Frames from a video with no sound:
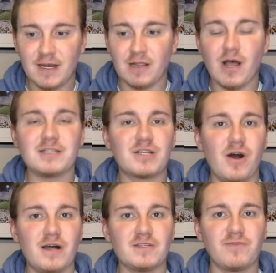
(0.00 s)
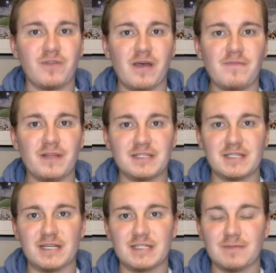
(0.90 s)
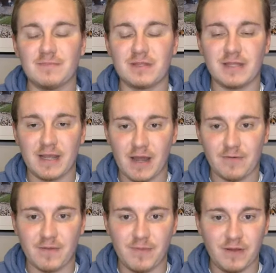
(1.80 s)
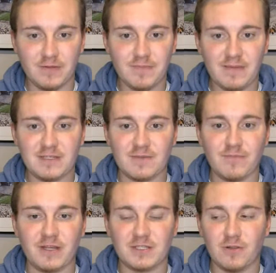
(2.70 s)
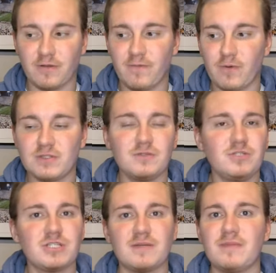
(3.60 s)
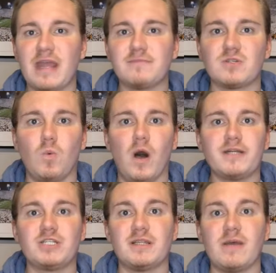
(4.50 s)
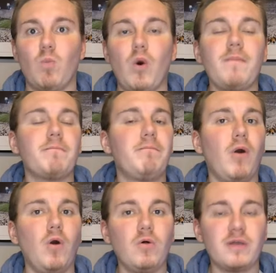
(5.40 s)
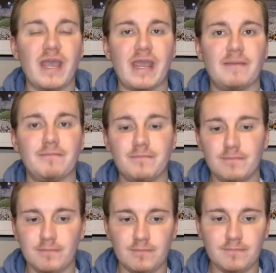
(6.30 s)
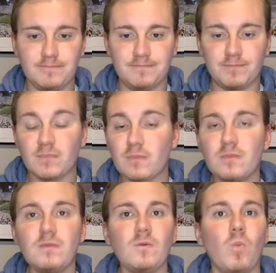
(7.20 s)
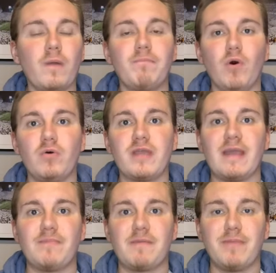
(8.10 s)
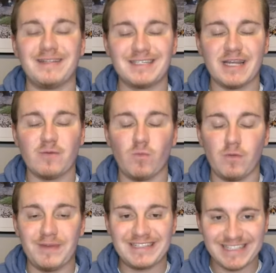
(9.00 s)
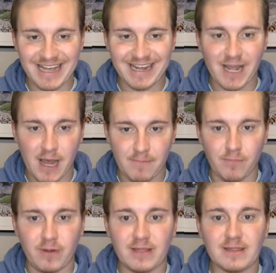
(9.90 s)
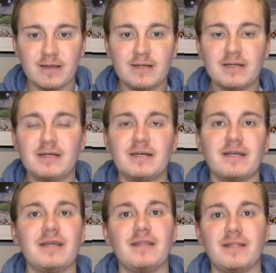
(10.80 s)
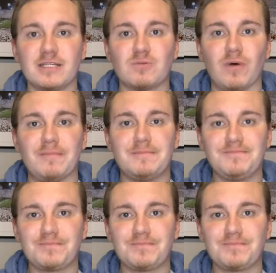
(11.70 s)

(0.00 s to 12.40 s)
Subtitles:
a lost cause for them this season. But they got to rebuild, maybe some things to look forward to, and just some names to watch. And then what bowl game that Penn State will be setting up with in this one.